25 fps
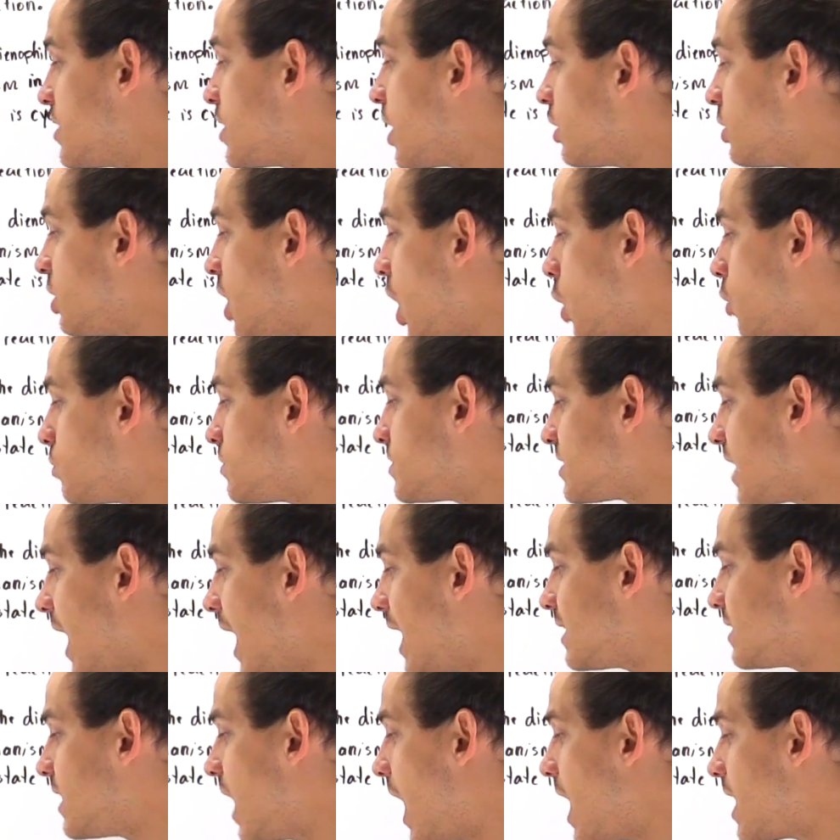the lowest
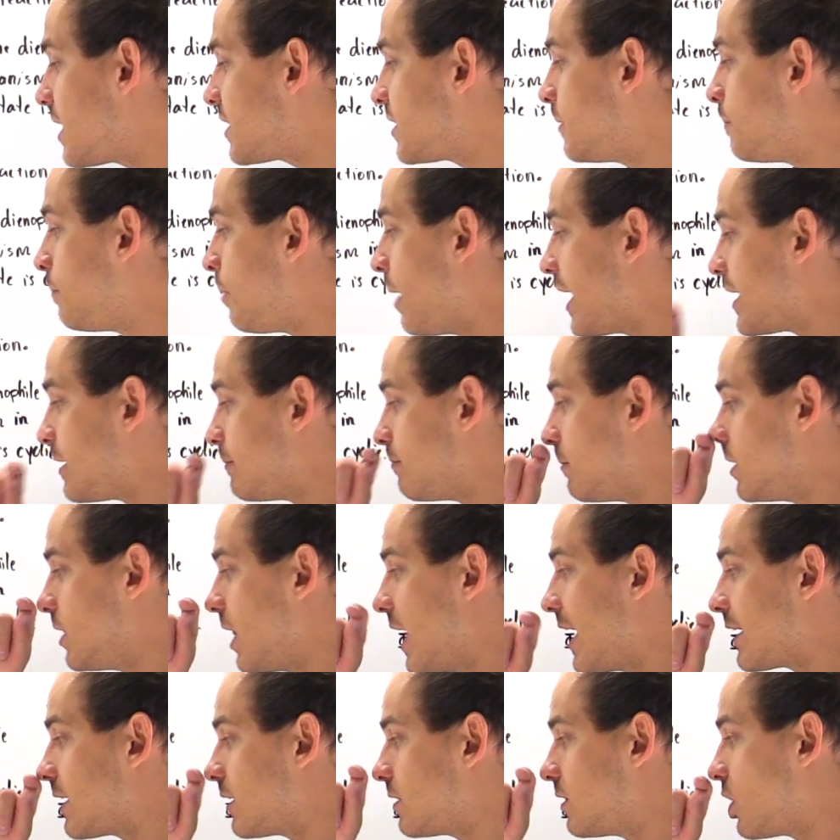unoccupied
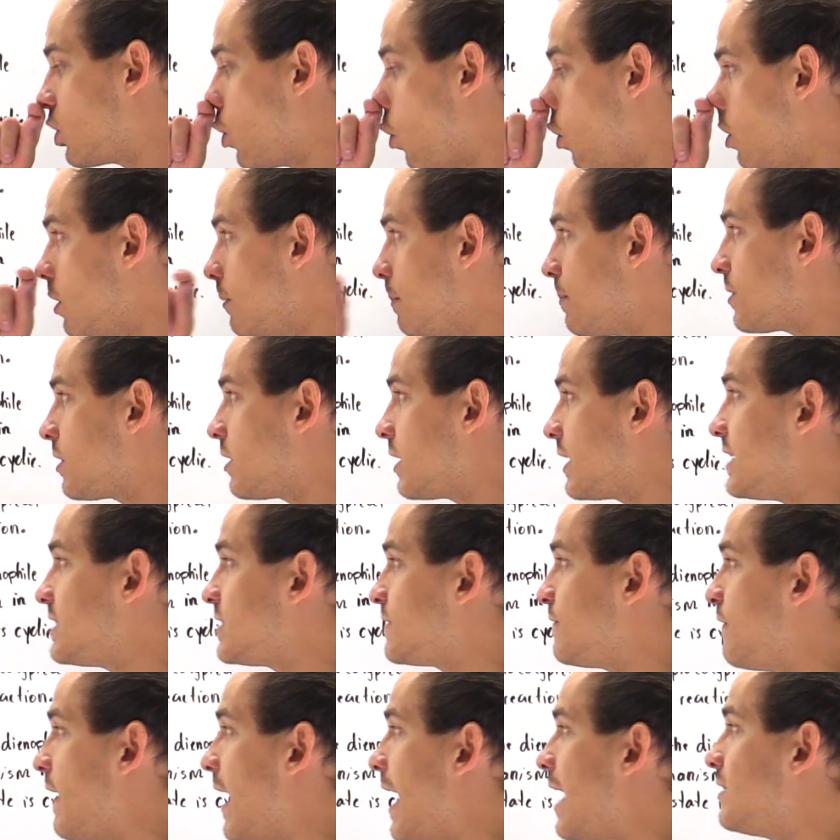molecular orbital
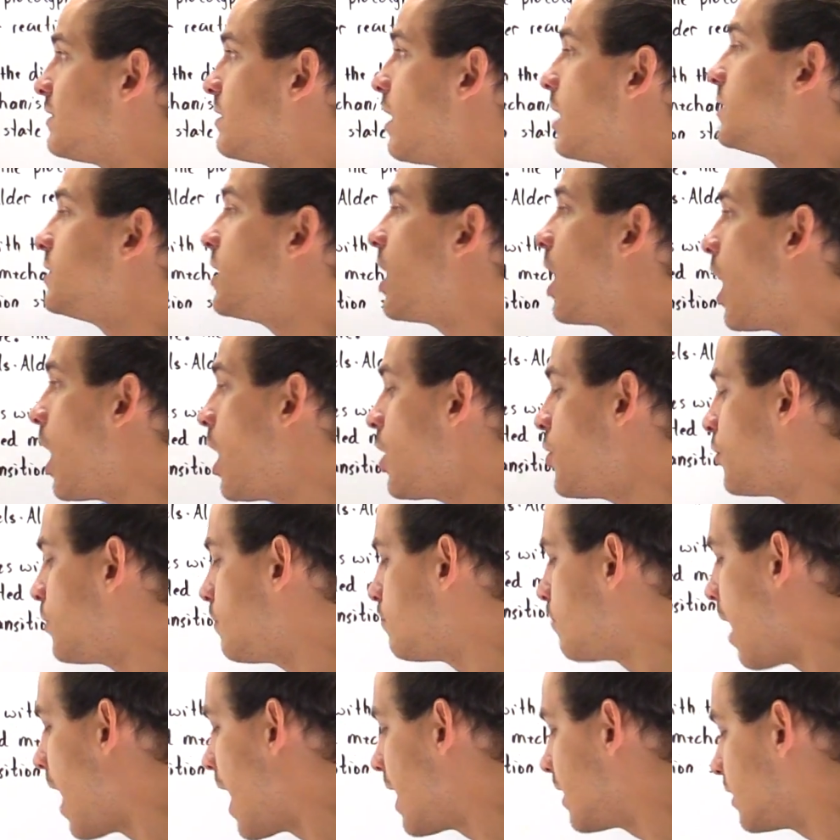is found on the other
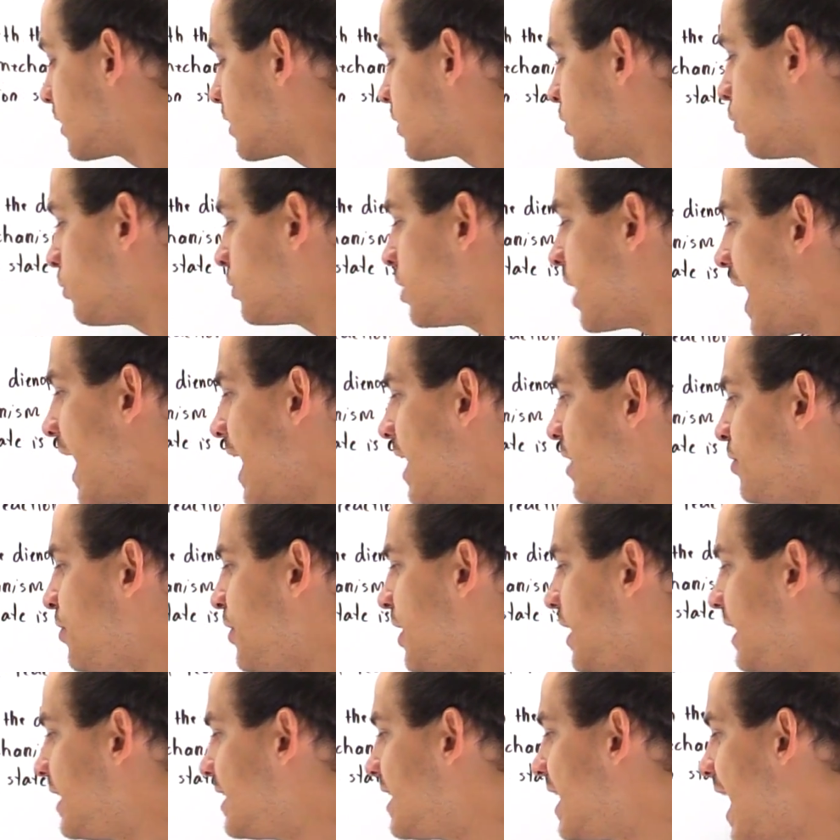molecule, the
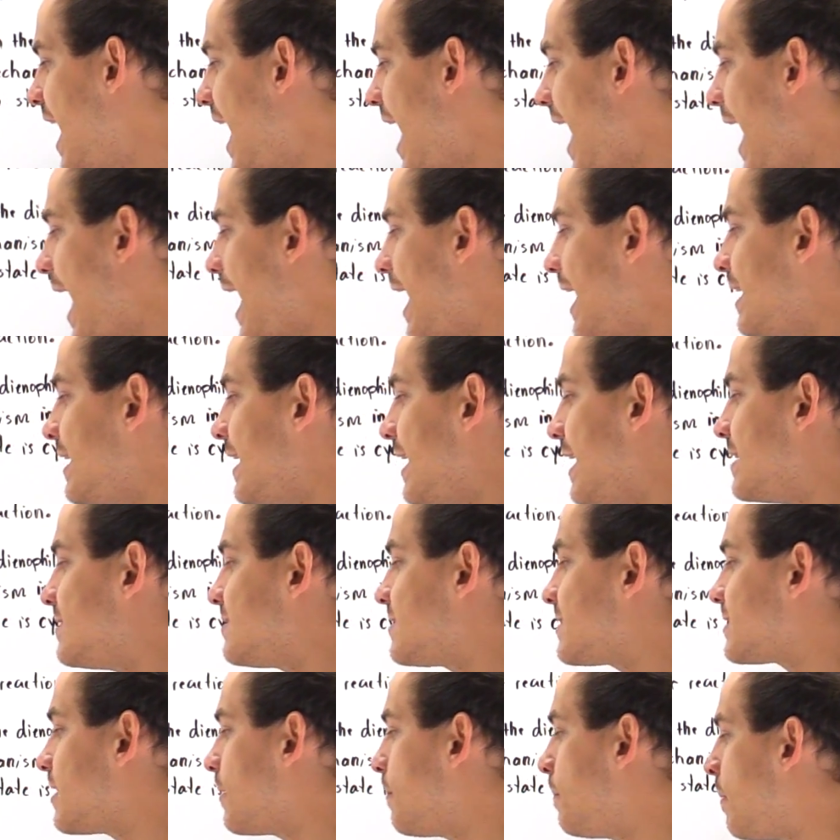ethene, and
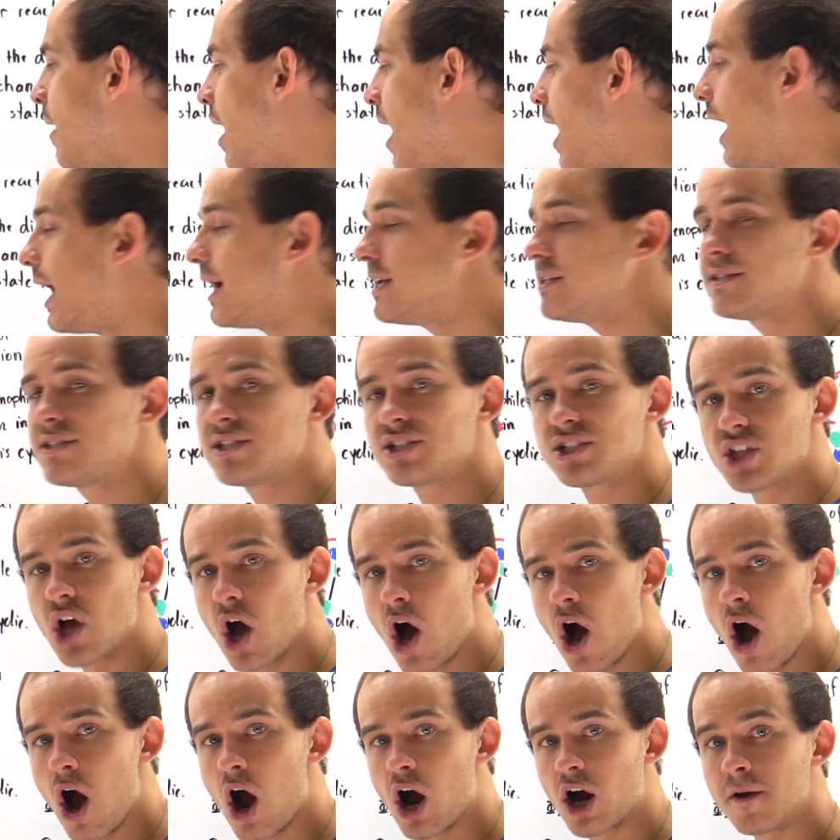it's the pi
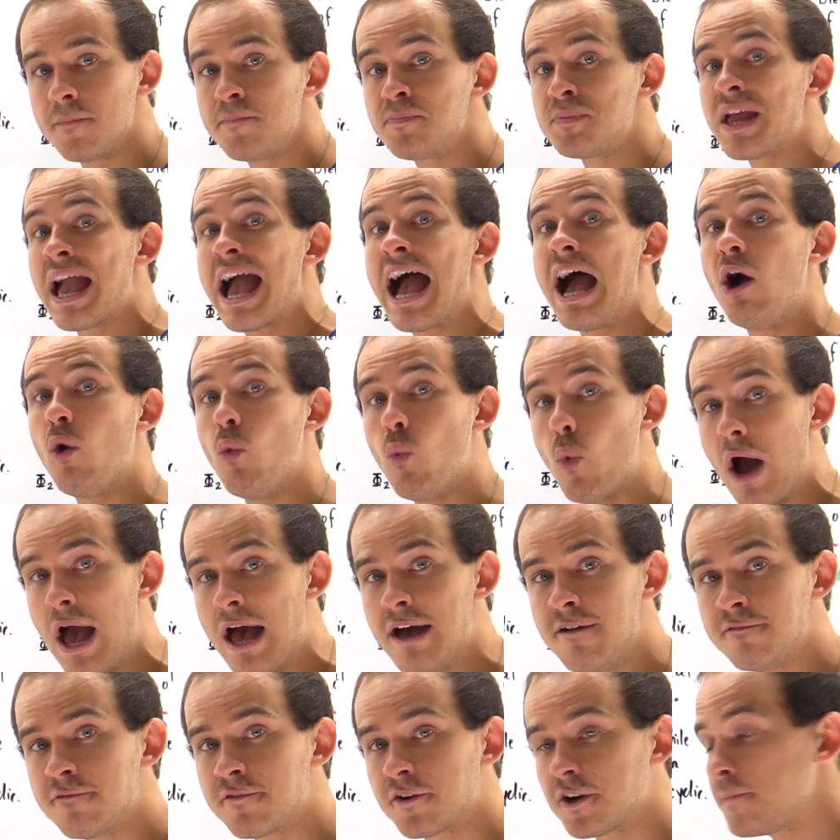star.
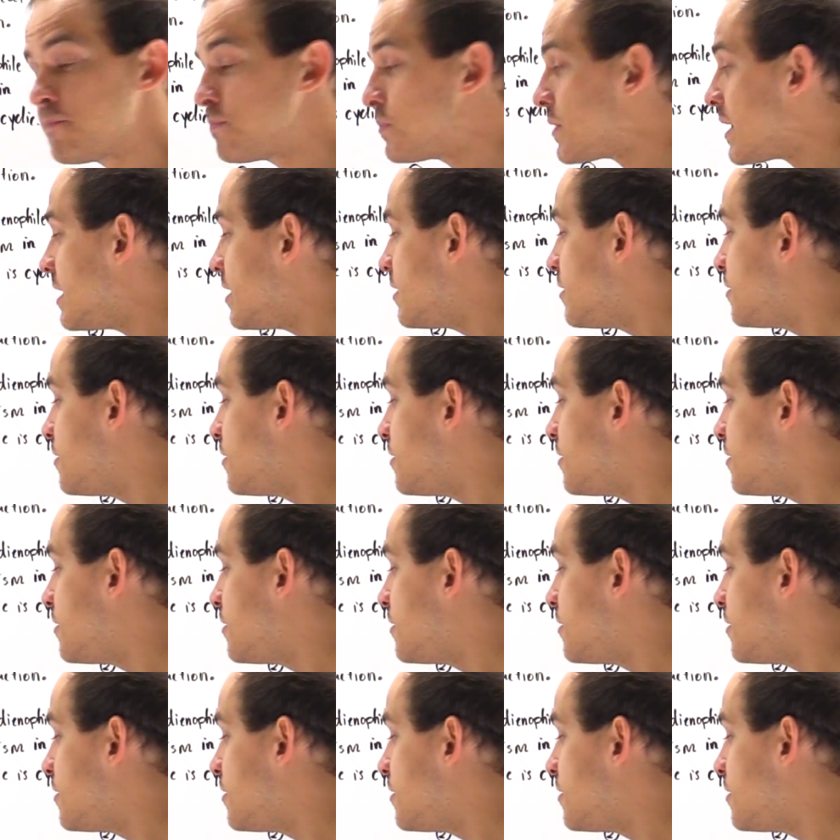However,